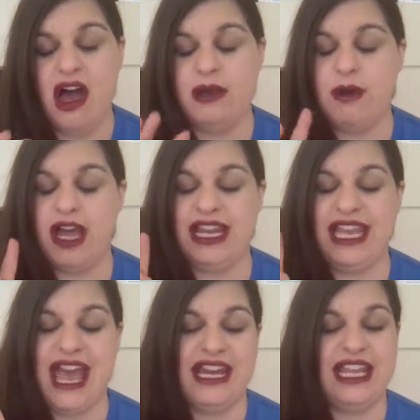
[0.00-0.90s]
I'd buy it
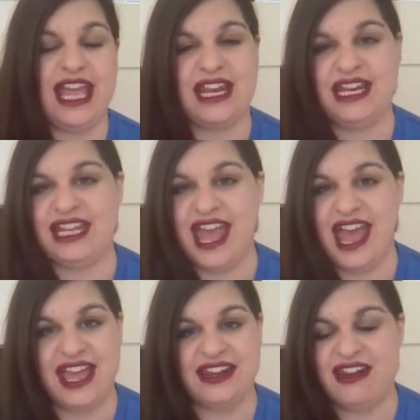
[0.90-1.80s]
again and again and
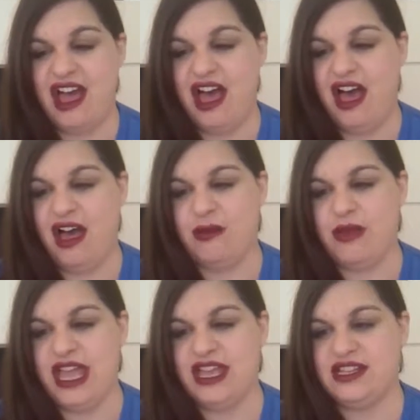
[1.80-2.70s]
again.
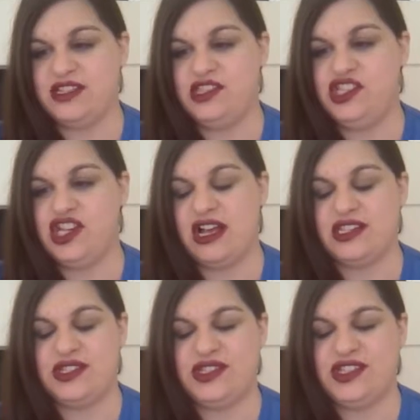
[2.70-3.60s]
Um, it's
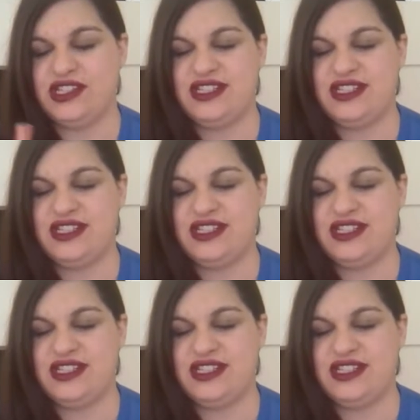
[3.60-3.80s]
just